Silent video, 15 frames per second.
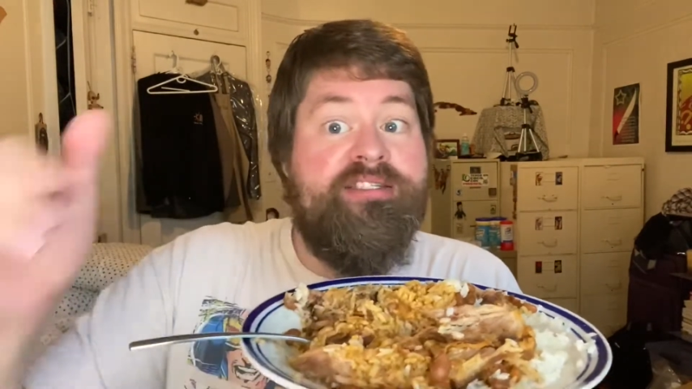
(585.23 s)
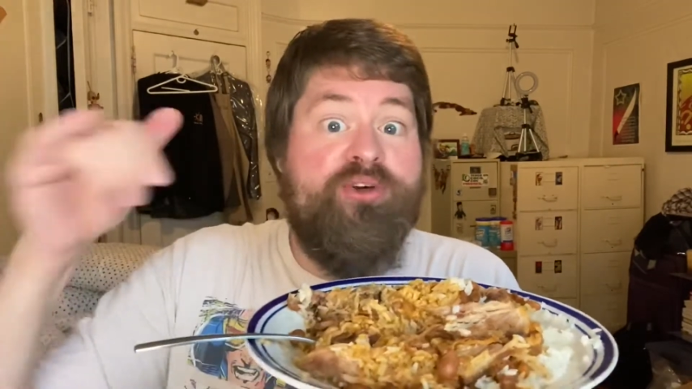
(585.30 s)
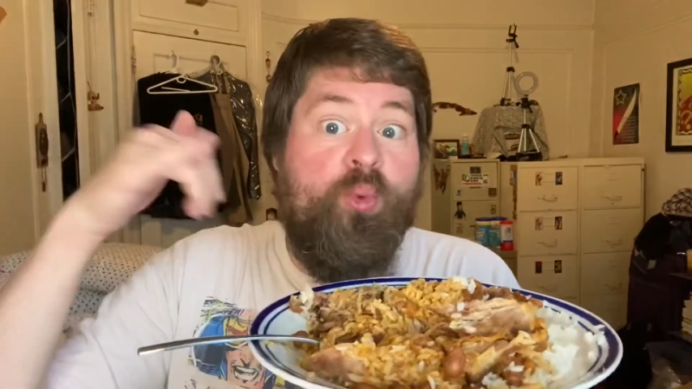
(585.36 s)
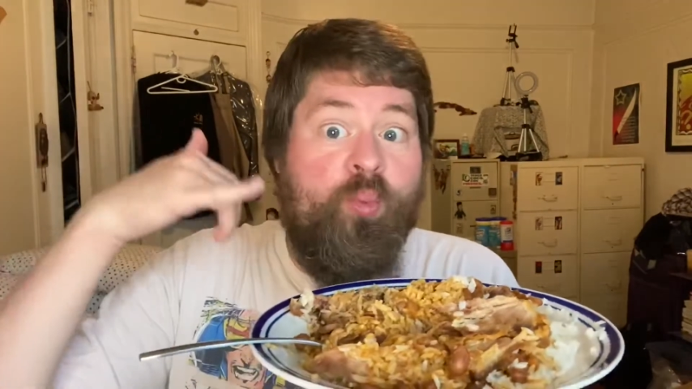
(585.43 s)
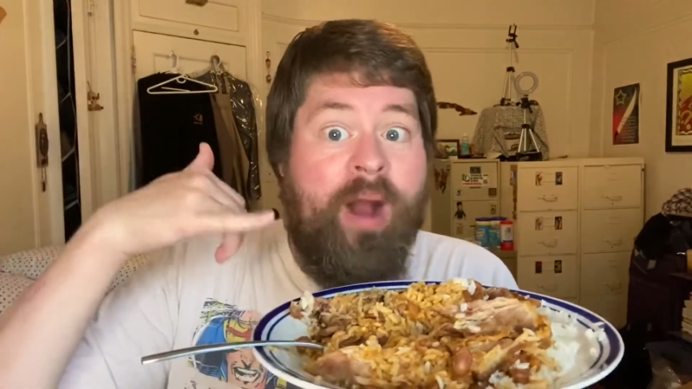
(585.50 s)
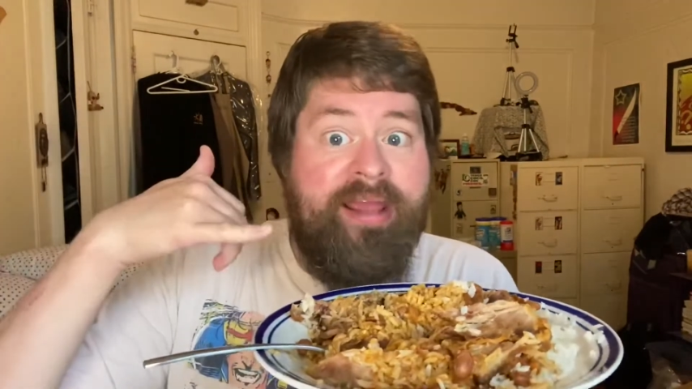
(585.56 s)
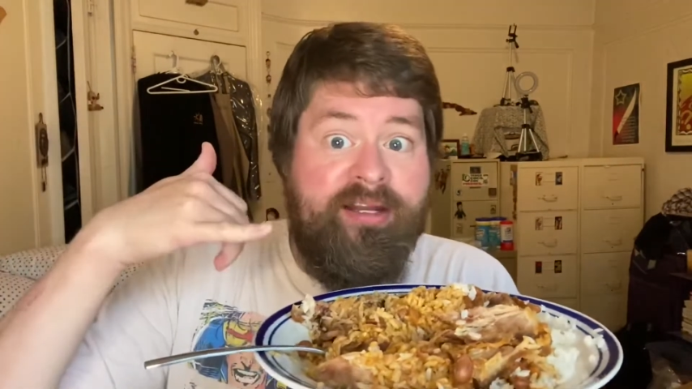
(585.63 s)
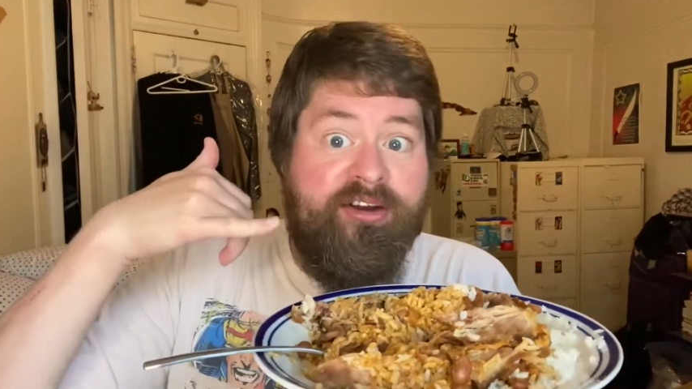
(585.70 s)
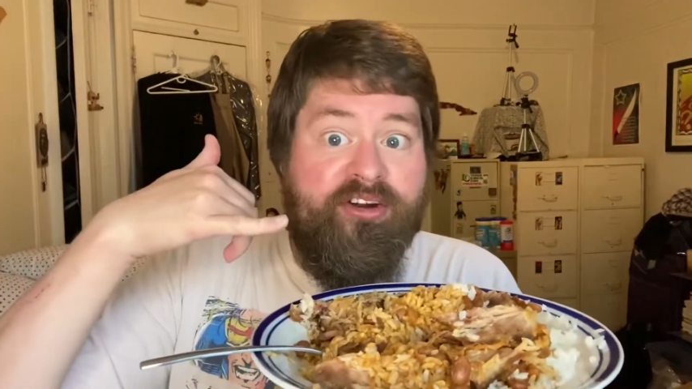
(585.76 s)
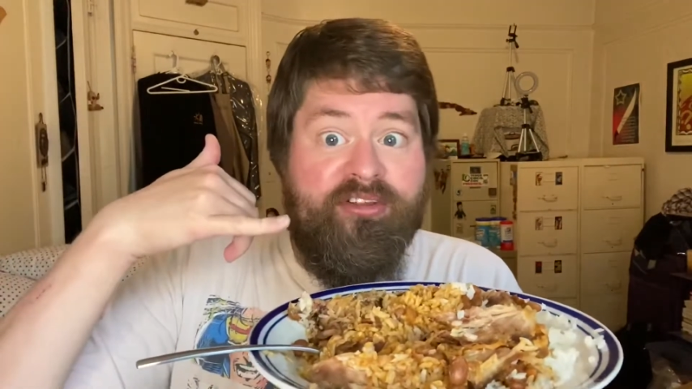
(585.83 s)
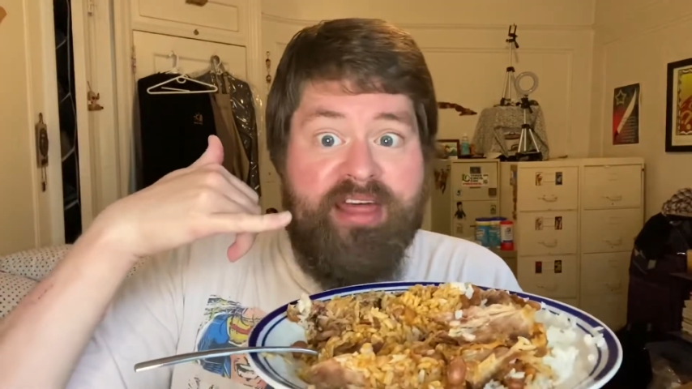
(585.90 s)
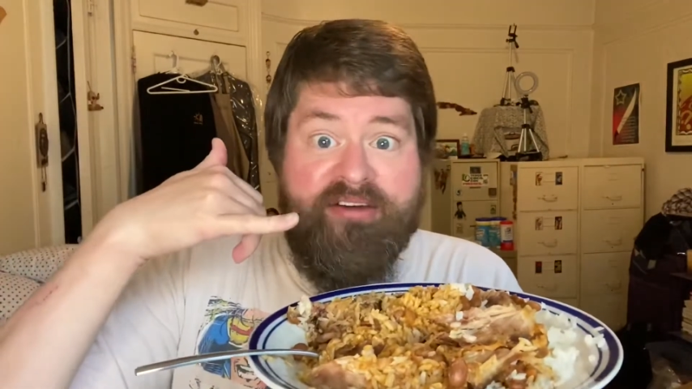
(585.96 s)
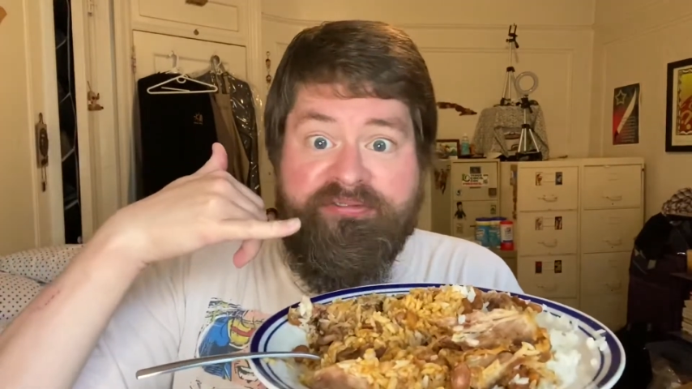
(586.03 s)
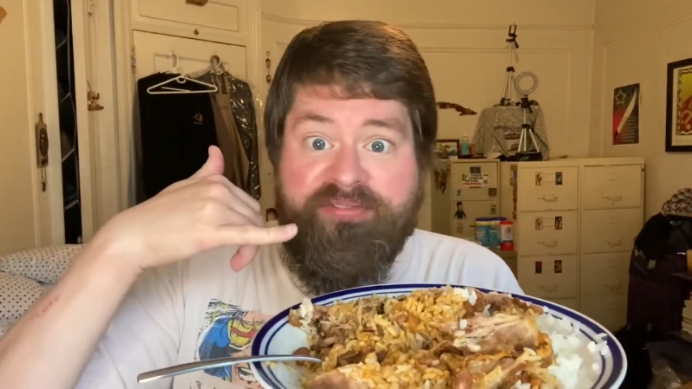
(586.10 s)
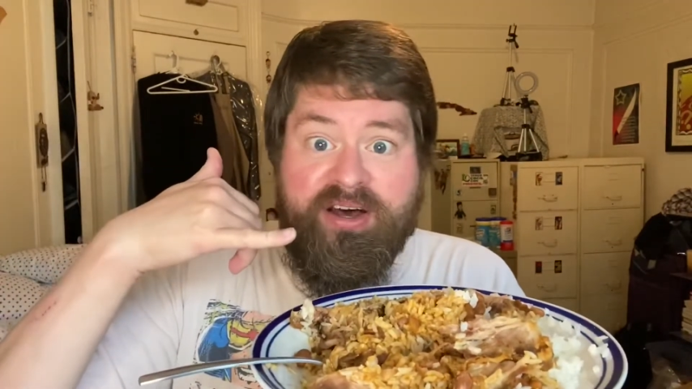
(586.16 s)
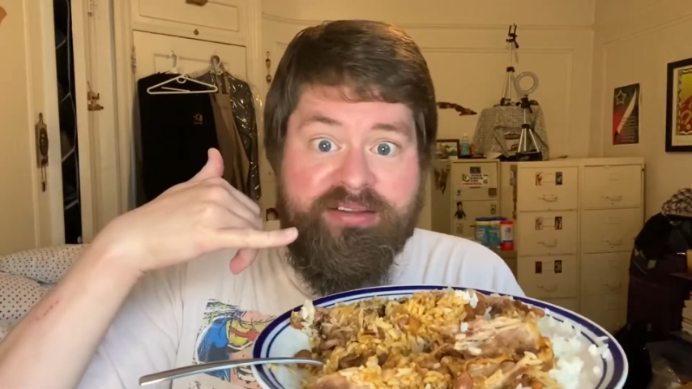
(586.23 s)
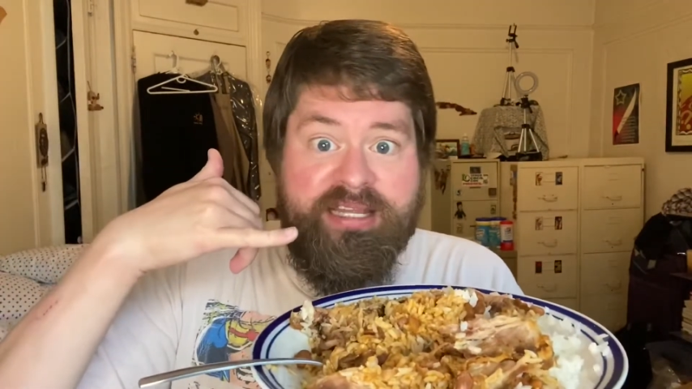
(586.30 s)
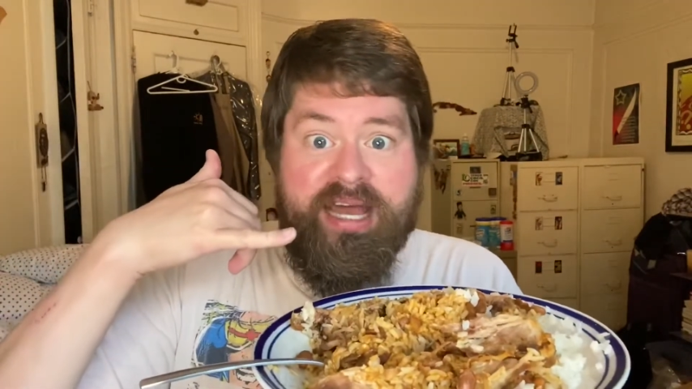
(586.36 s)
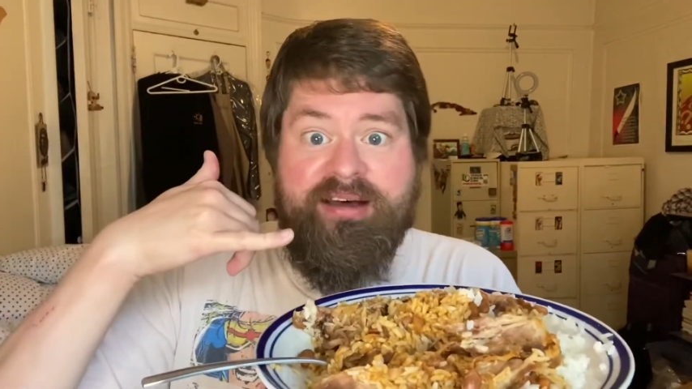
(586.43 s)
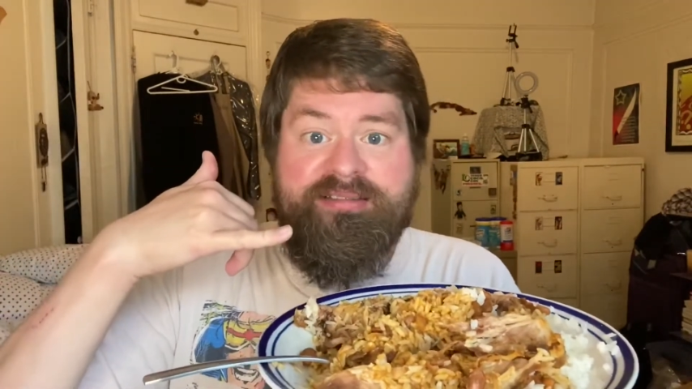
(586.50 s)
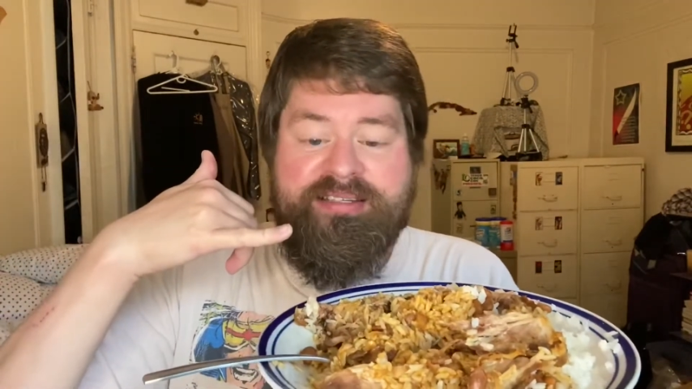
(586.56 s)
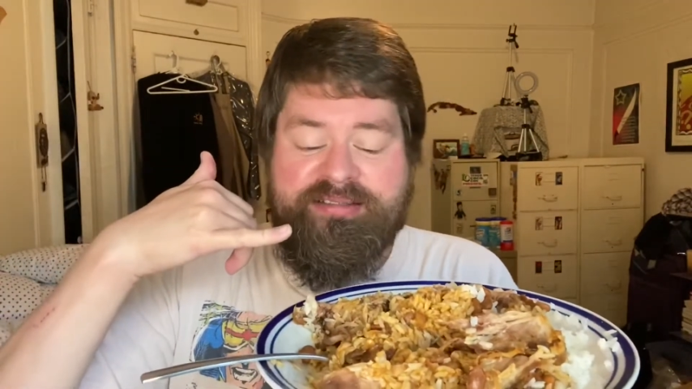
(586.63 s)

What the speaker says: white girl that fell down